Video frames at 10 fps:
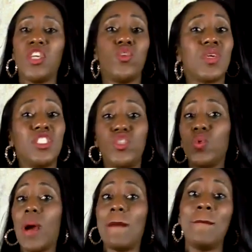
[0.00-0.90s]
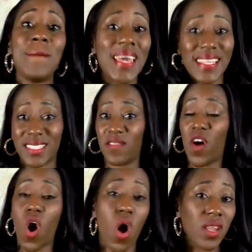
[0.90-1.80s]
You can do a mix of
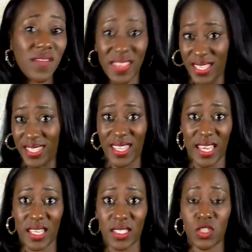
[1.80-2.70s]
all of these things.